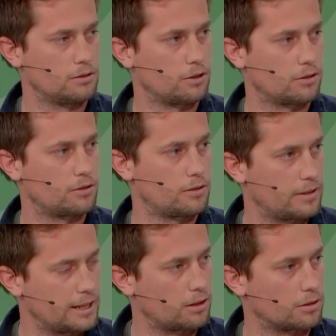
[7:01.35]
Just
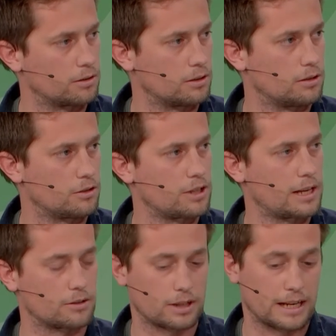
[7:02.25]
take on the, the
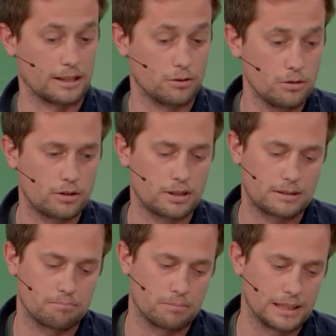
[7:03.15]
challenge. And I do
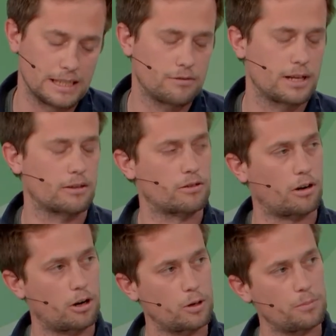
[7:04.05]
believe that
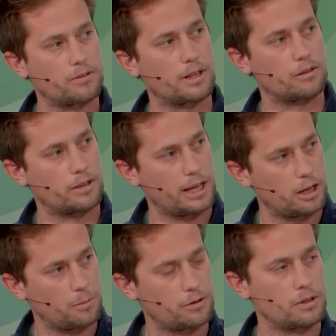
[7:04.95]
startups and
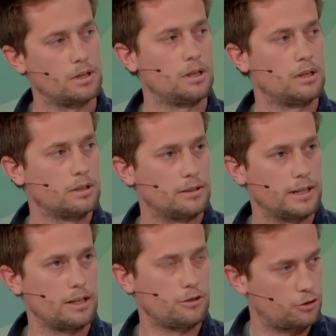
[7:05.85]
scale ups
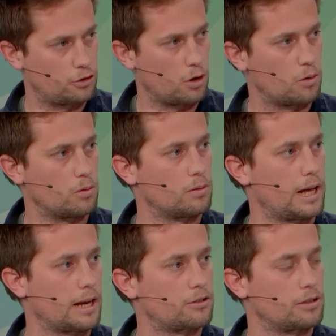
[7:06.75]
they show
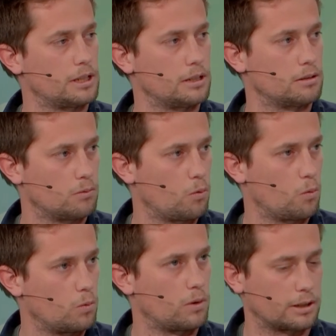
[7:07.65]
actually
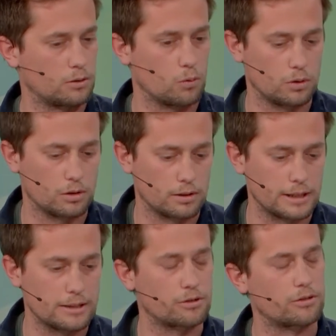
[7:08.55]
like the, the,
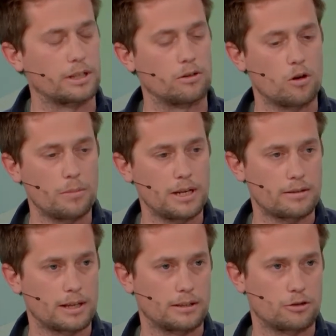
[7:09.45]
the, interesting
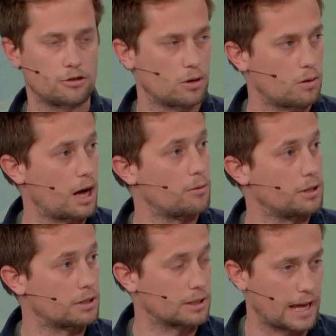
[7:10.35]
domains and they show how
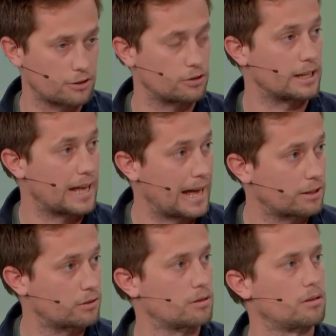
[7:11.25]
you can actually
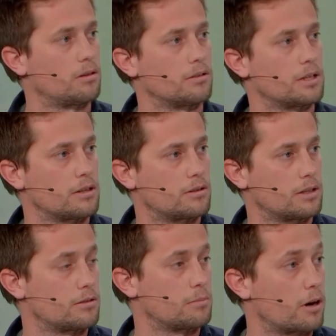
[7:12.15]
act on these
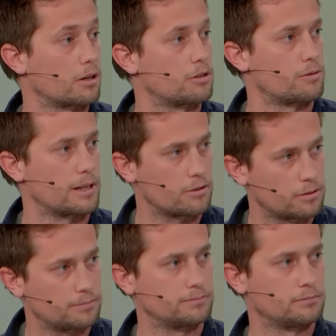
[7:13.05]
these market
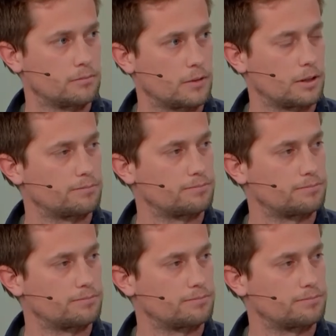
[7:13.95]
trends. Mm. Yeah.